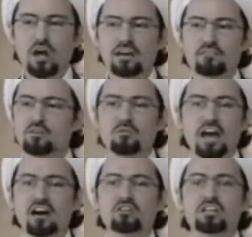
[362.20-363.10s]
driving
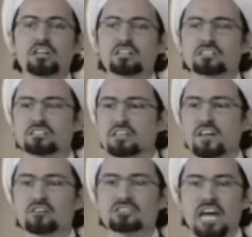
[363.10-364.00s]
around
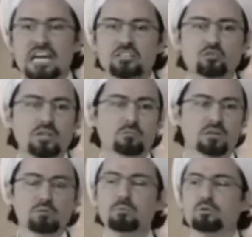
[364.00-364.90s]
they're
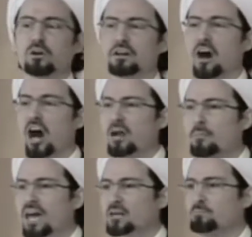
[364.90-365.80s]
daydreaming. People are on
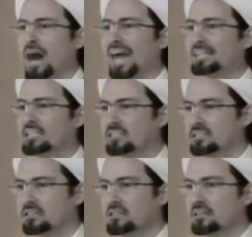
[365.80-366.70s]
automatic pilot.
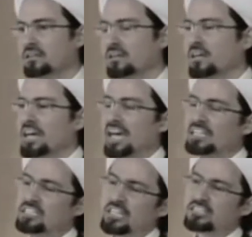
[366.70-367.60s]

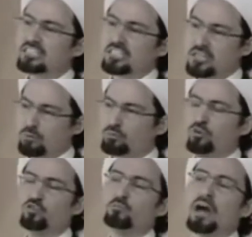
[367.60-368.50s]
And just to
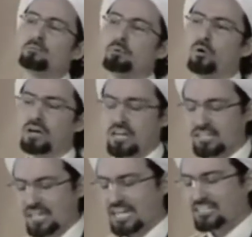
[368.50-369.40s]
prove my point,
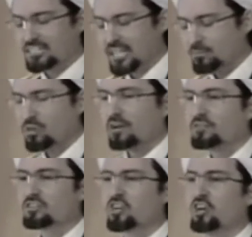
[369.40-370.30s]
as I stepped
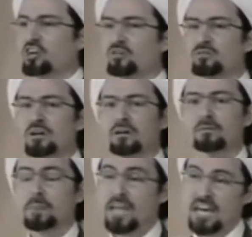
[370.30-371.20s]
off the curve,
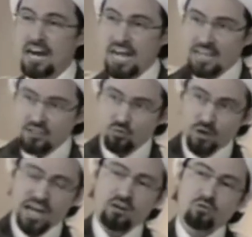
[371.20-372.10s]
and I had the
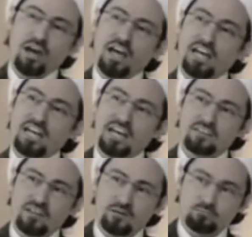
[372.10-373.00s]
right of way,
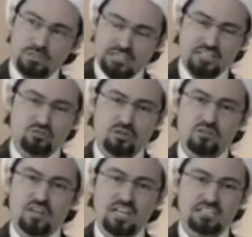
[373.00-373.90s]
and the
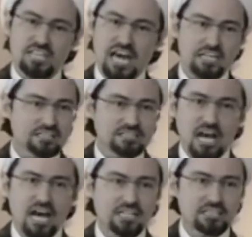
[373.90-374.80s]
pedestrian things had a
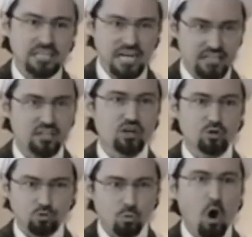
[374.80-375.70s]
sign saying, you
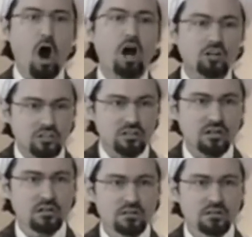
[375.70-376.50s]
know, walk